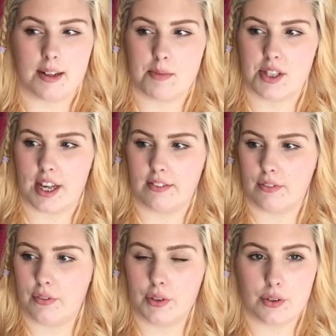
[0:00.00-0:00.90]
Certain
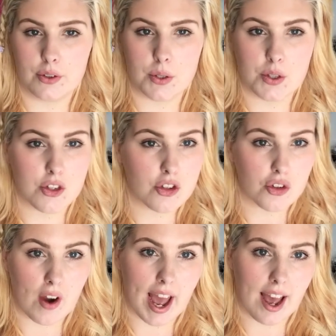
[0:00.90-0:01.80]
foods,
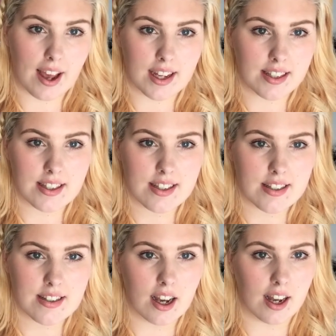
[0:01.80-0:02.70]

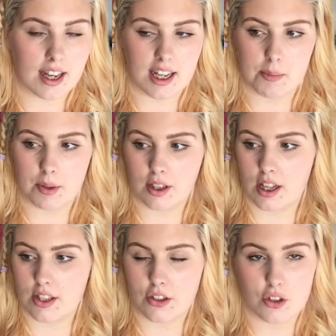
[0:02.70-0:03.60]
stress,
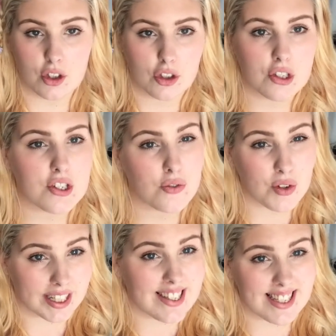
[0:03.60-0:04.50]
your gut is
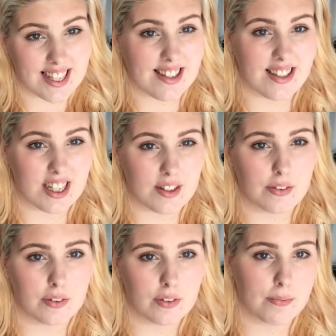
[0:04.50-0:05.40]
really
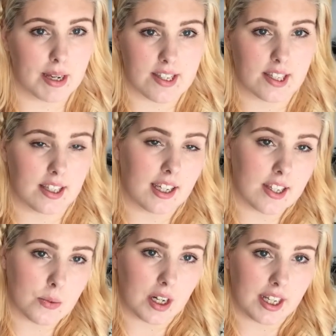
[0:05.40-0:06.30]
sensitive, basically,
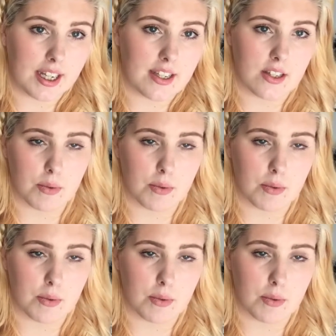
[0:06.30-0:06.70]
is what it is,